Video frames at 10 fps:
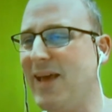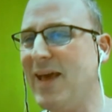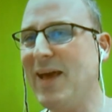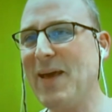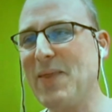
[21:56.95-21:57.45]

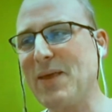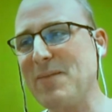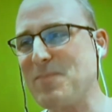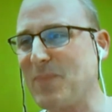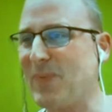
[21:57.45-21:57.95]
then
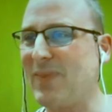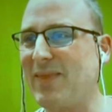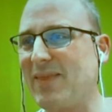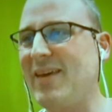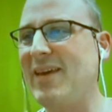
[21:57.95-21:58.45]

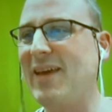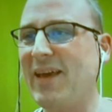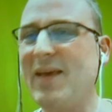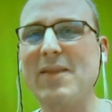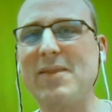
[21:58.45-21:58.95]

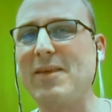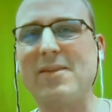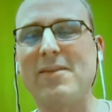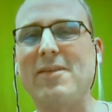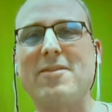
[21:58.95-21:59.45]
the, the,
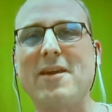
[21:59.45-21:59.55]
the scary